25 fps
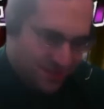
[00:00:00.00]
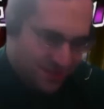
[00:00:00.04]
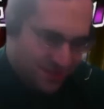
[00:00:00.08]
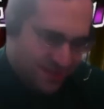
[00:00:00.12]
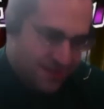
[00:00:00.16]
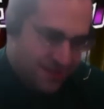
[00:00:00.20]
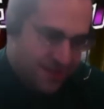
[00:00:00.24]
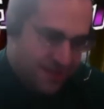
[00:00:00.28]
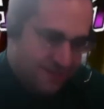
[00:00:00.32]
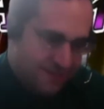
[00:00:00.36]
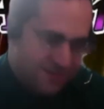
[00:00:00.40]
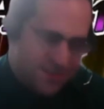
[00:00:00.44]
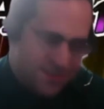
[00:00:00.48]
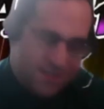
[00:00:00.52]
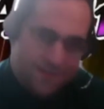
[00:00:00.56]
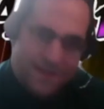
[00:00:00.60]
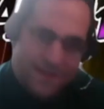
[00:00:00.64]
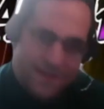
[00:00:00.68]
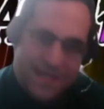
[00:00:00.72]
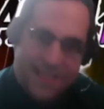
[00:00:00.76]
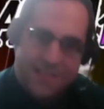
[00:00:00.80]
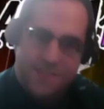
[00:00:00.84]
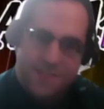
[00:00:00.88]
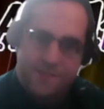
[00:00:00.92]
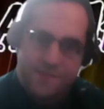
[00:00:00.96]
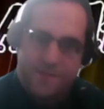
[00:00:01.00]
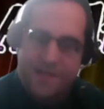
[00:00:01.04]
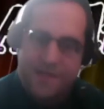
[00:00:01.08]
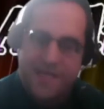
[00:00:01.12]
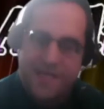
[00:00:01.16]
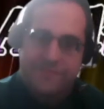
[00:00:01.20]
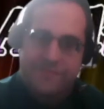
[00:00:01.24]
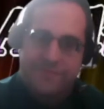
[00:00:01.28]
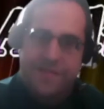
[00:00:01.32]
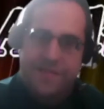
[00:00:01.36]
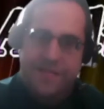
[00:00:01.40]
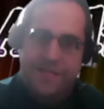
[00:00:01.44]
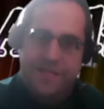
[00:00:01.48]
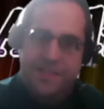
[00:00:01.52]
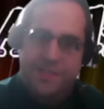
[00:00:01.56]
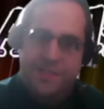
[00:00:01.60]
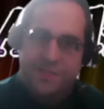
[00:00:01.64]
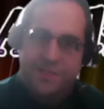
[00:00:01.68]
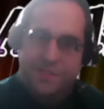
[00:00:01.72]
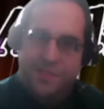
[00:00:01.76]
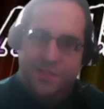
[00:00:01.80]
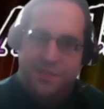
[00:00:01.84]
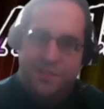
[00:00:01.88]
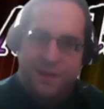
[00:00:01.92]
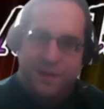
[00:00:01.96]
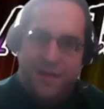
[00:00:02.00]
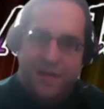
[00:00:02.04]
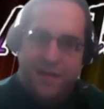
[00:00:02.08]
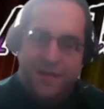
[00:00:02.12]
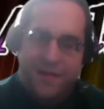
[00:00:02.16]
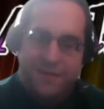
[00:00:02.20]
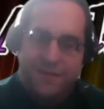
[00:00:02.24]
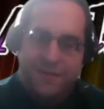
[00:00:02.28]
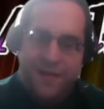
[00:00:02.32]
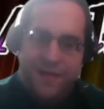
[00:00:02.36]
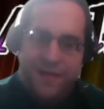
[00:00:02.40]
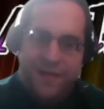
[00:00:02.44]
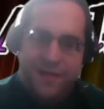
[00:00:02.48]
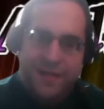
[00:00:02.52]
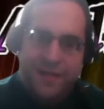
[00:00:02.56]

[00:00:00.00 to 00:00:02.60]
Now, so has 5 minutes. Was there anything